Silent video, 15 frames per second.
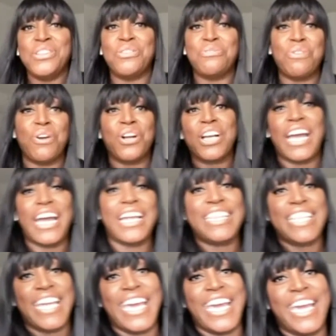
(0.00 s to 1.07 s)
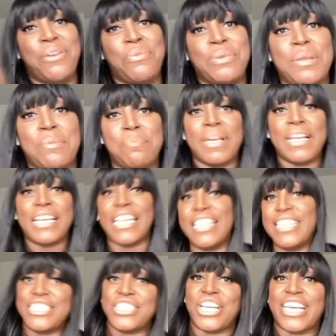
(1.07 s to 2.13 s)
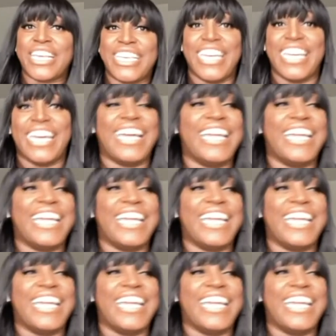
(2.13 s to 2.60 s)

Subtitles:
the rocker had the hair with the big leather jacket.